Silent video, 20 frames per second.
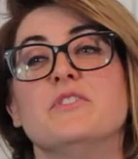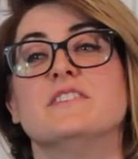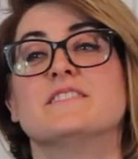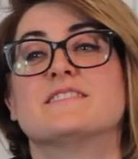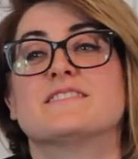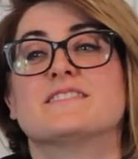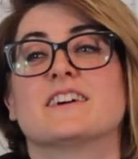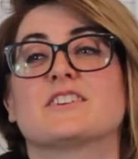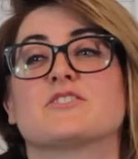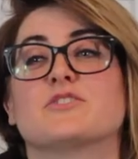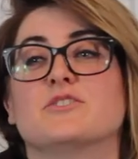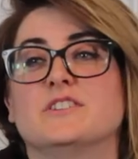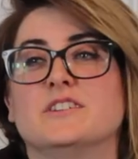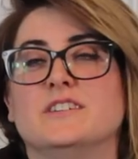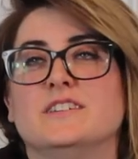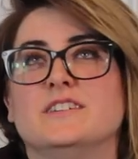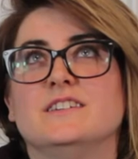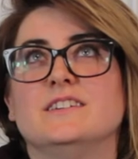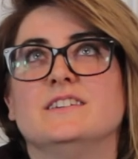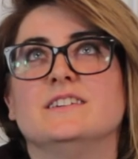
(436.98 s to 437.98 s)
This is
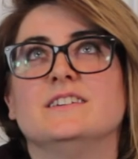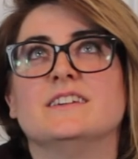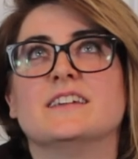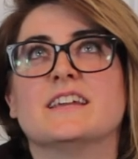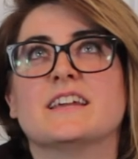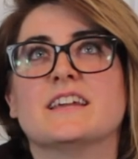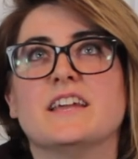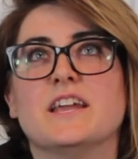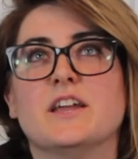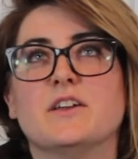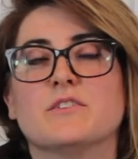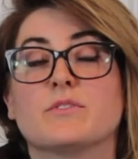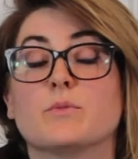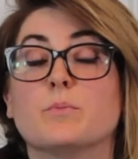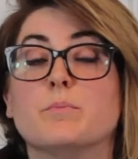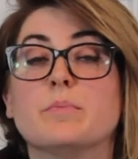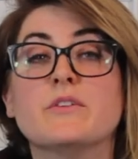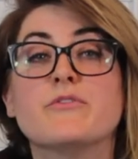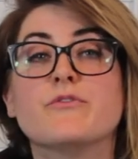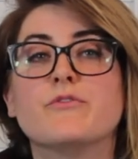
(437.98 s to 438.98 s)
actually, it's
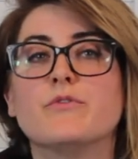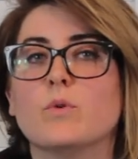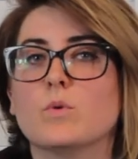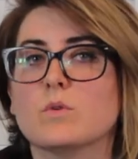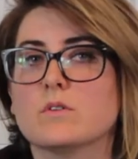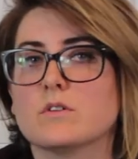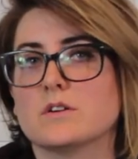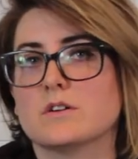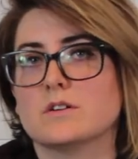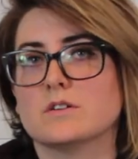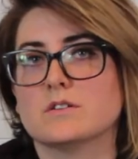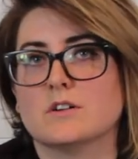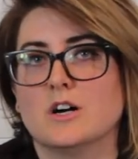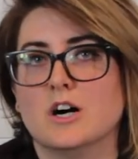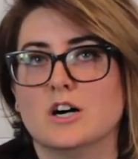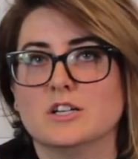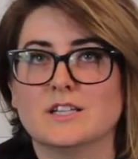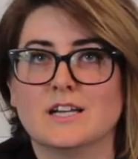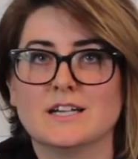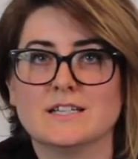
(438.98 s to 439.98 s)
before
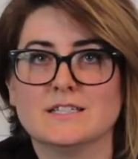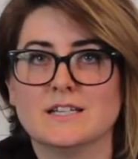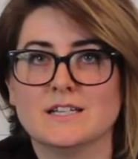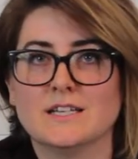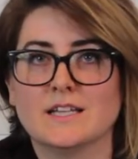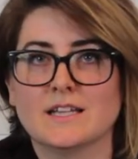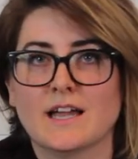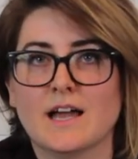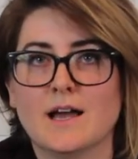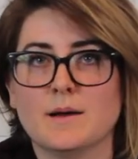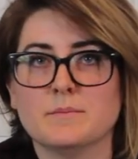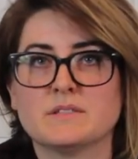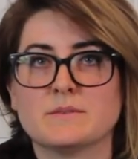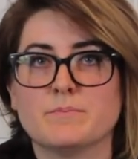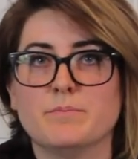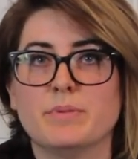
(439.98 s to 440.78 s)
online dating apps,